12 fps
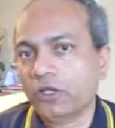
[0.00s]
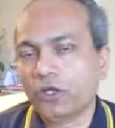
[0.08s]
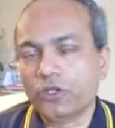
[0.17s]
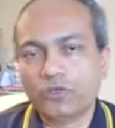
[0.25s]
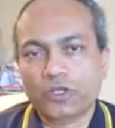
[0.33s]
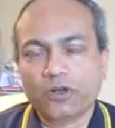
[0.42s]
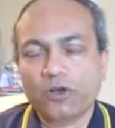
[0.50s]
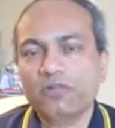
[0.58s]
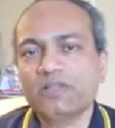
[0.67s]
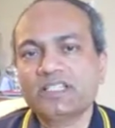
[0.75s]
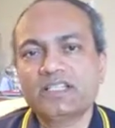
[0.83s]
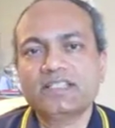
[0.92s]
You can
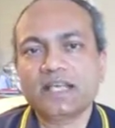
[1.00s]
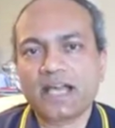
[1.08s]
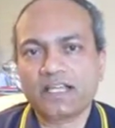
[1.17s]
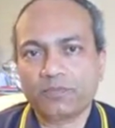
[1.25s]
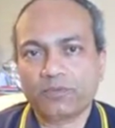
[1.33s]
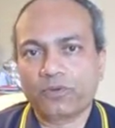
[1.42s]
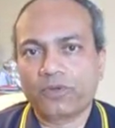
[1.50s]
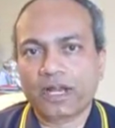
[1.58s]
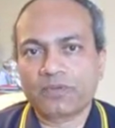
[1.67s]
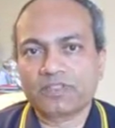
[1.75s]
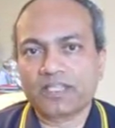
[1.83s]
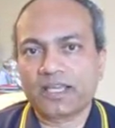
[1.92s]
always design a
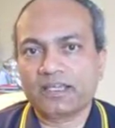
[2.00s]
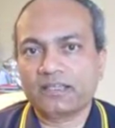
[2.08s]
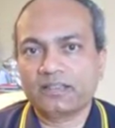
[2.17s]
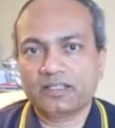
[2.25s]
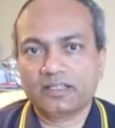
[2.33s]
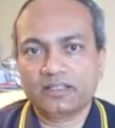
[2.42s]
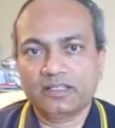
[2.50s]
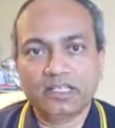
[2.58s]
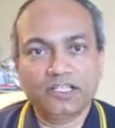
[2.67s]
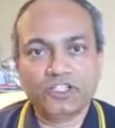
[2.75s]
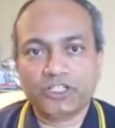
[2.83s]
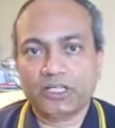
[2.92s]
program saying
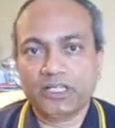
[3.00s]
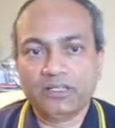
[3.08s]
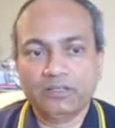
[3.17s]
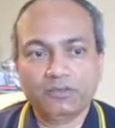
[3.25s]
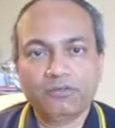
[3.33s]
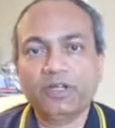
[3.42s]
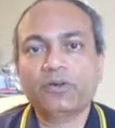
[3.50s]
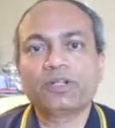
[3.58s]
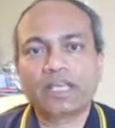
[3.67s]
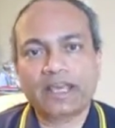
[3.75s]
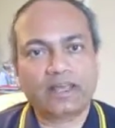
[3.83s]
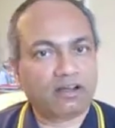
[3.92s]
initially we don't
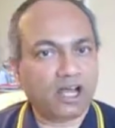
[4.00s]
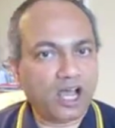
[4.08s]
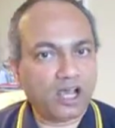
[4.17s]
care,